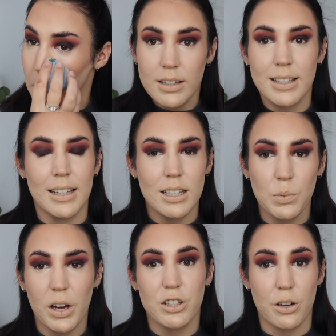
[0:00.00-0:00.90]
See, this is
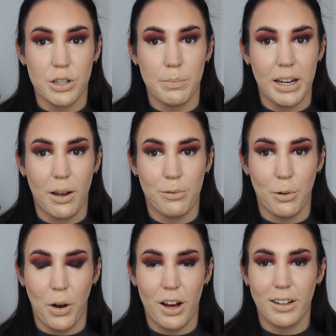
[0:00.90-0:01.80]
why I don't do makeup for work.